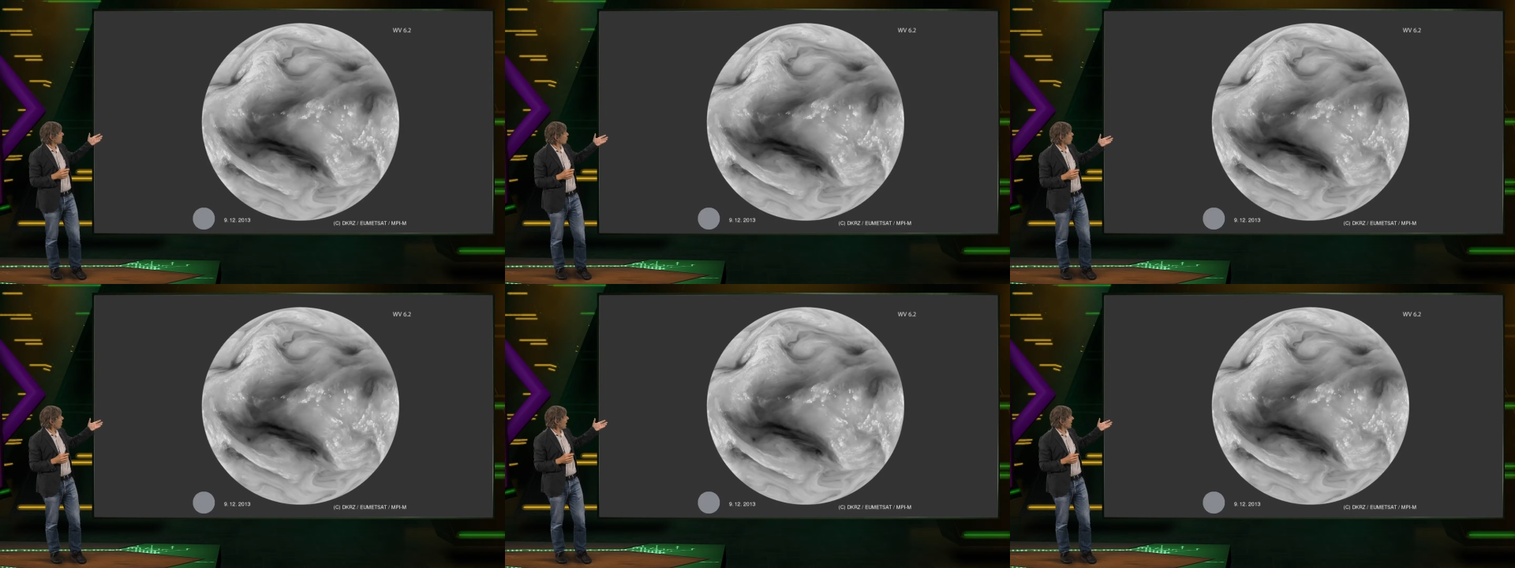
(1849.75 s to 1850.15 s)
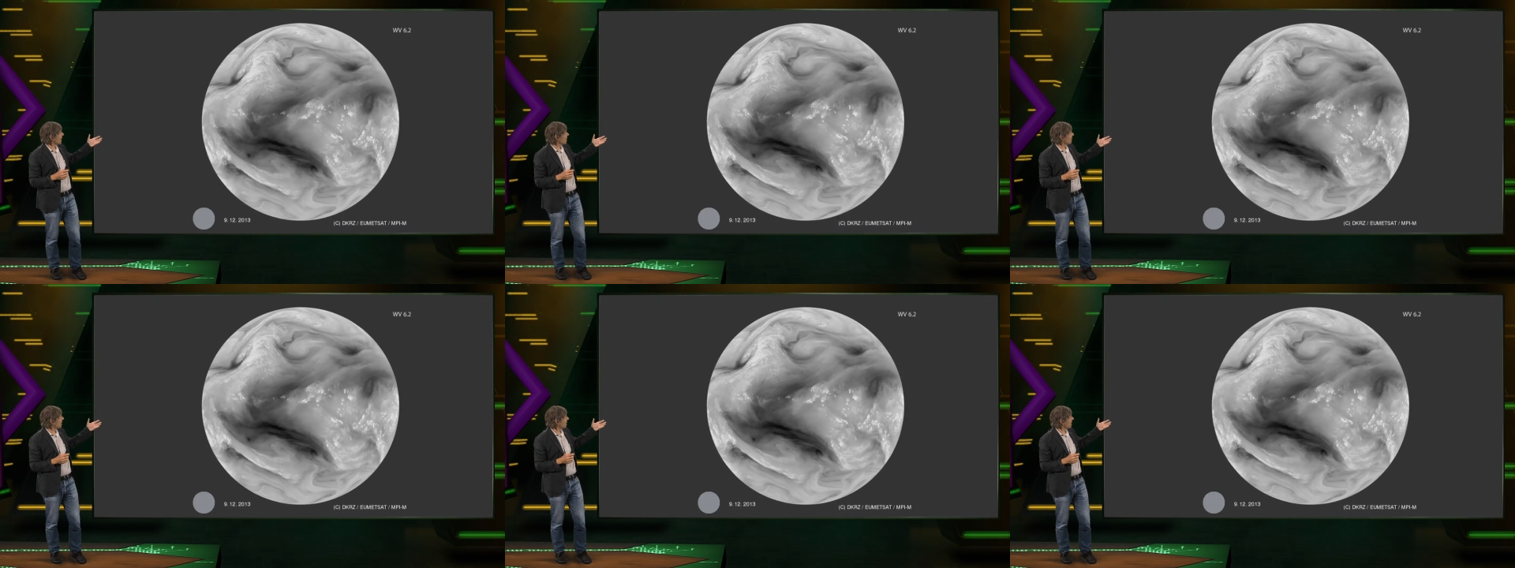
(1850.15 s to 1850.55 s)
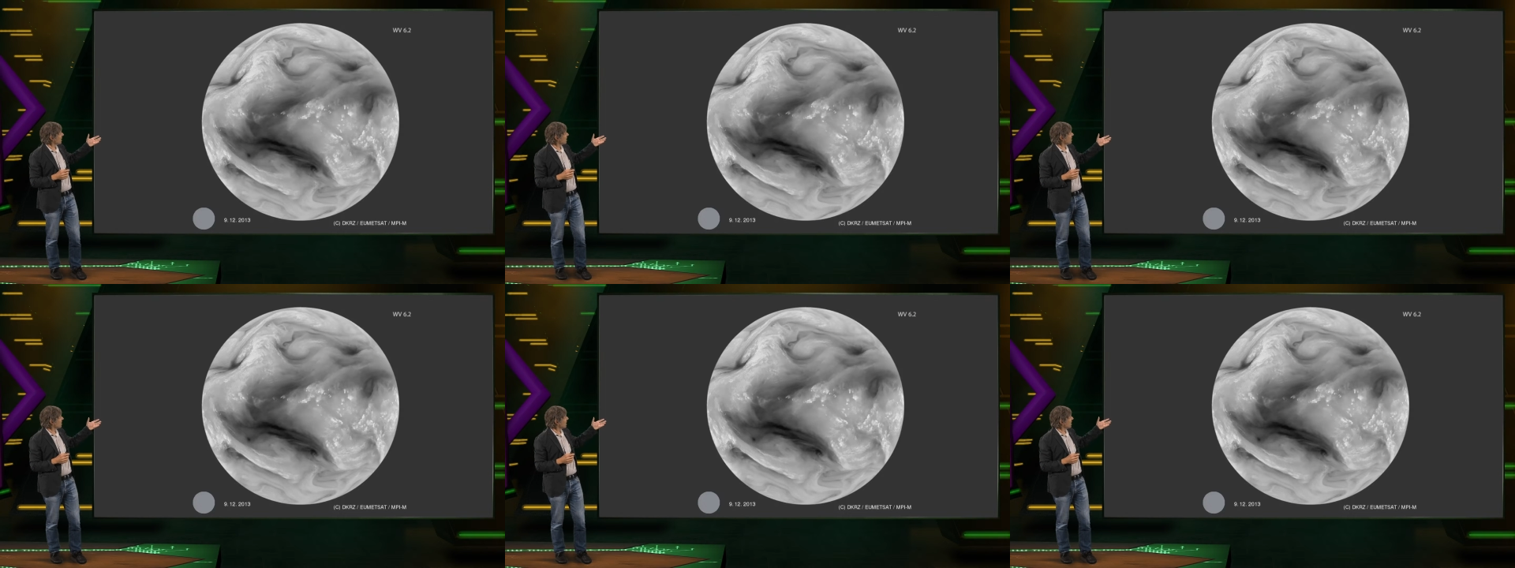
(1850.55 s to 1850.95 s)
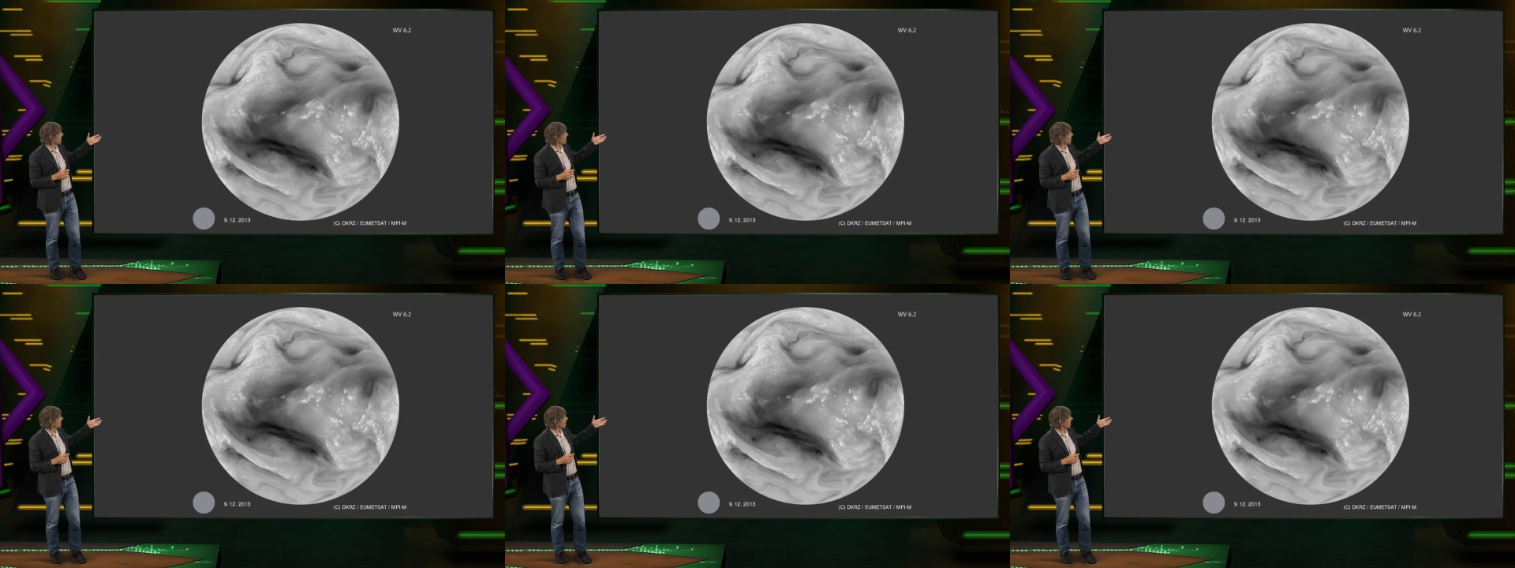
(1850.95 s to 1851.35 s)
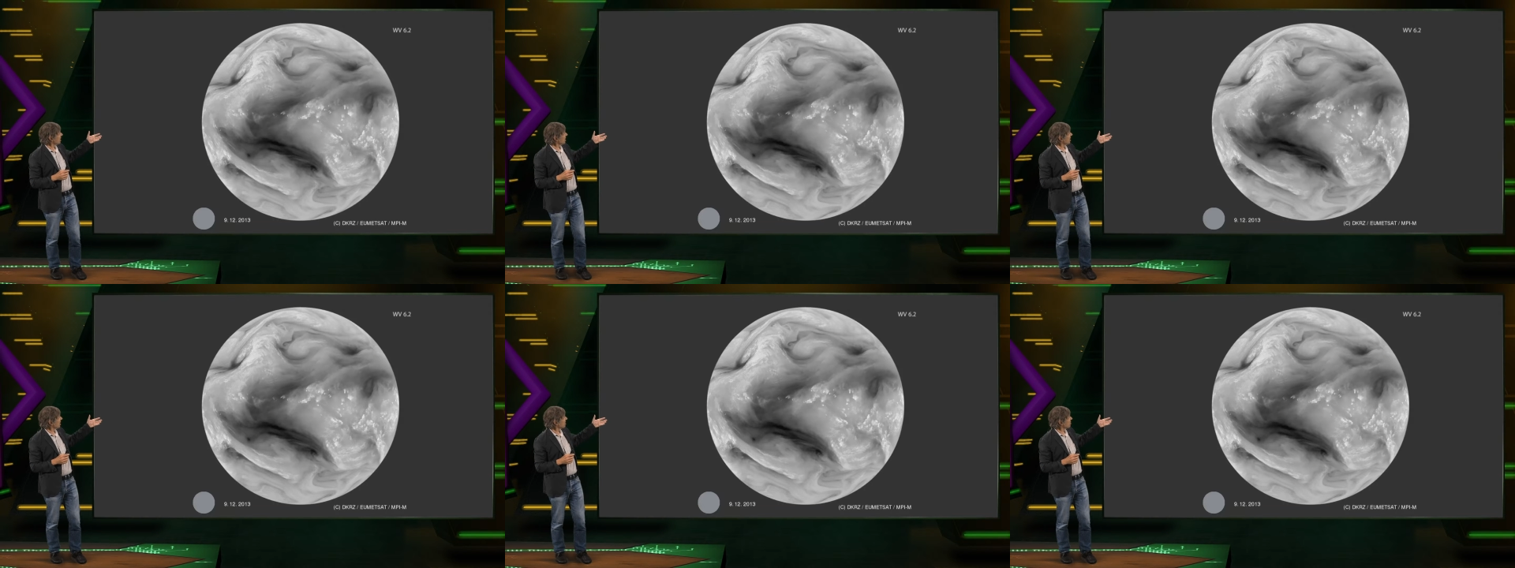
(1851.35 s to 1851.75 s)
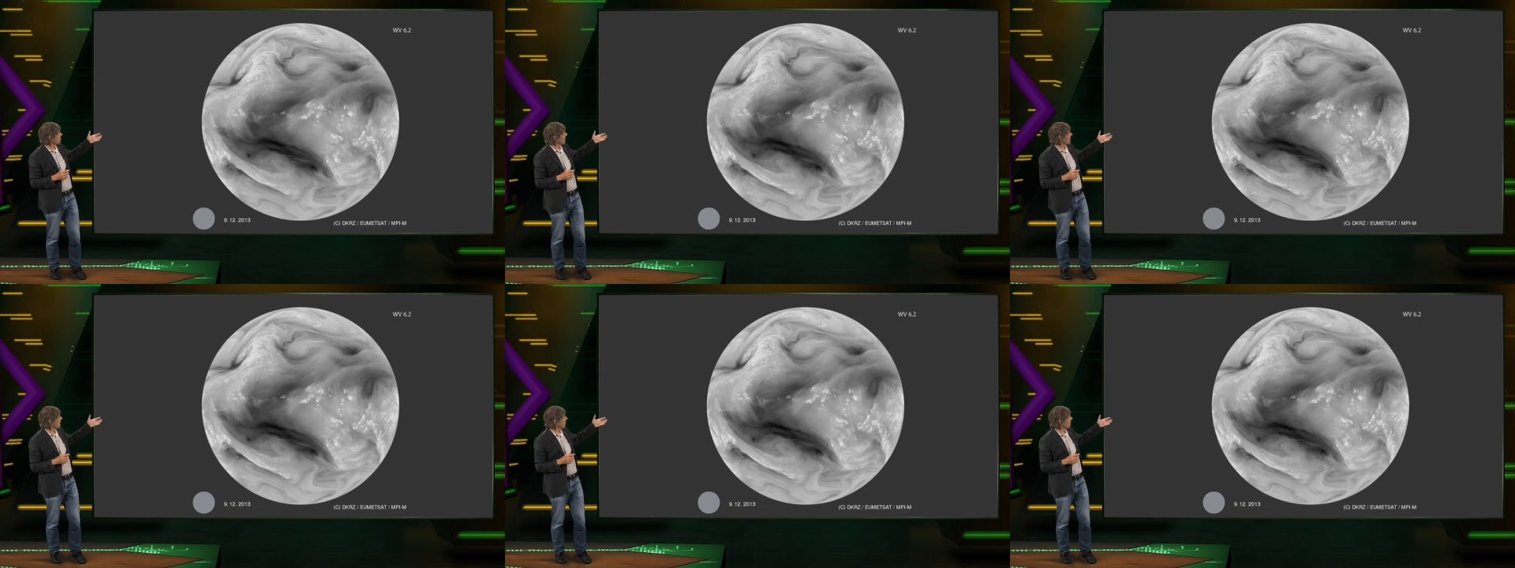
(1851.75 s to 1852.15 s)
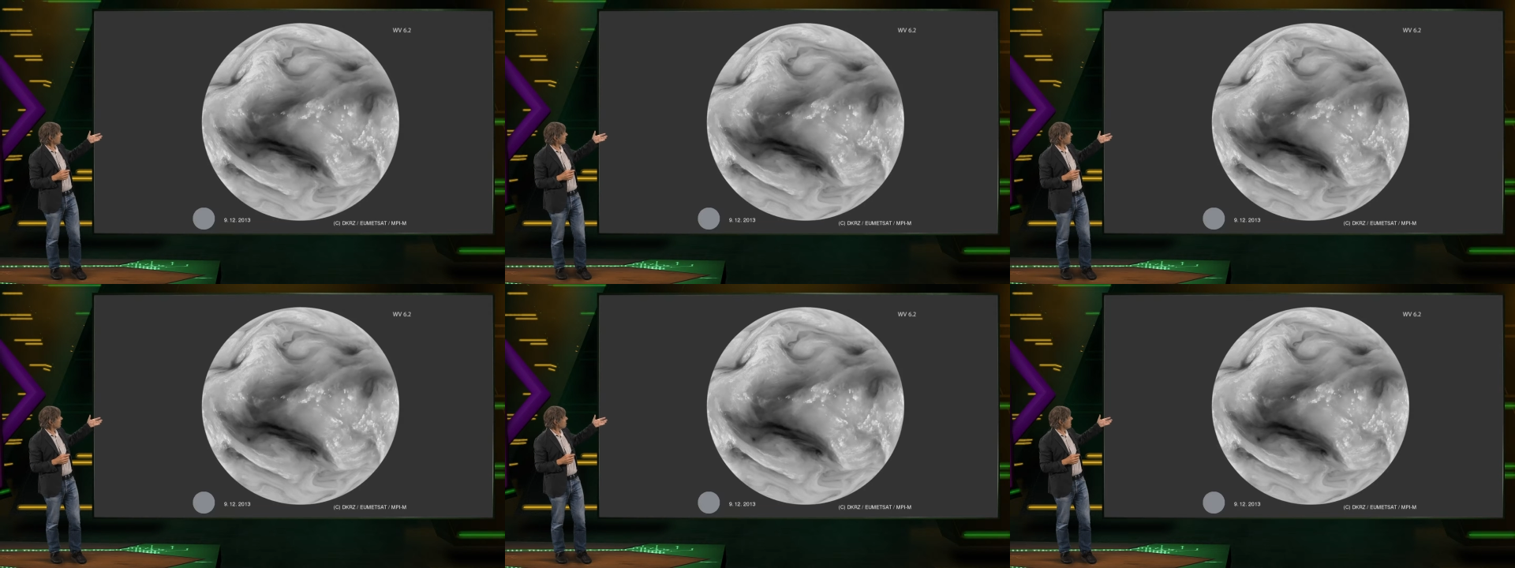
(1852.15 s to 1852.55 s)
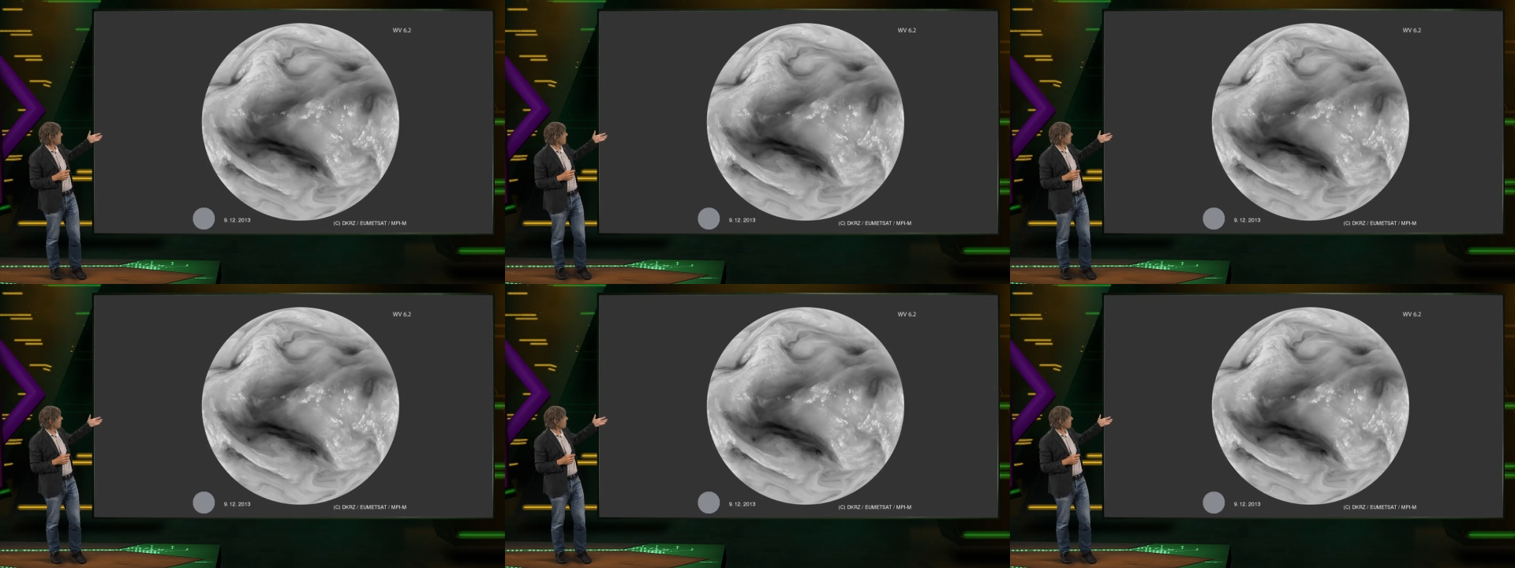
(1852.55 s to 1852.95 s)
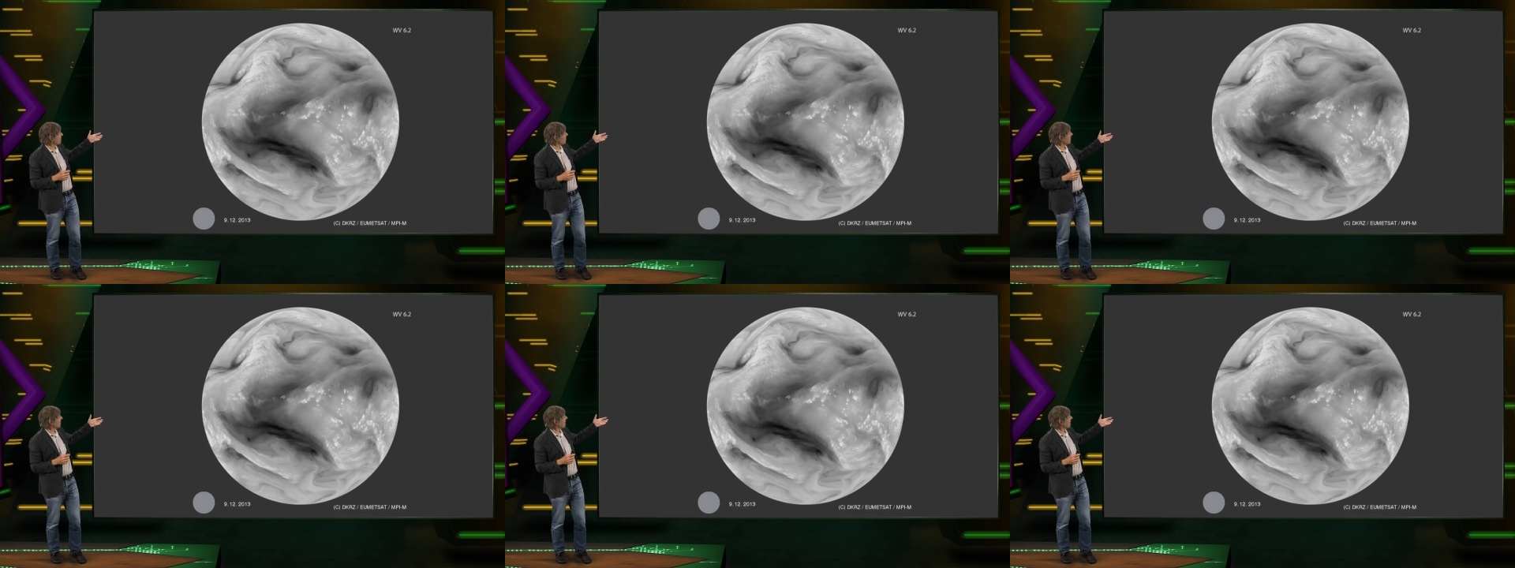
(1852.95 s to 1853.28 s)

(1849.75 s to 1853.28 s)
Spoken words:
Nobody's mouth can be seen.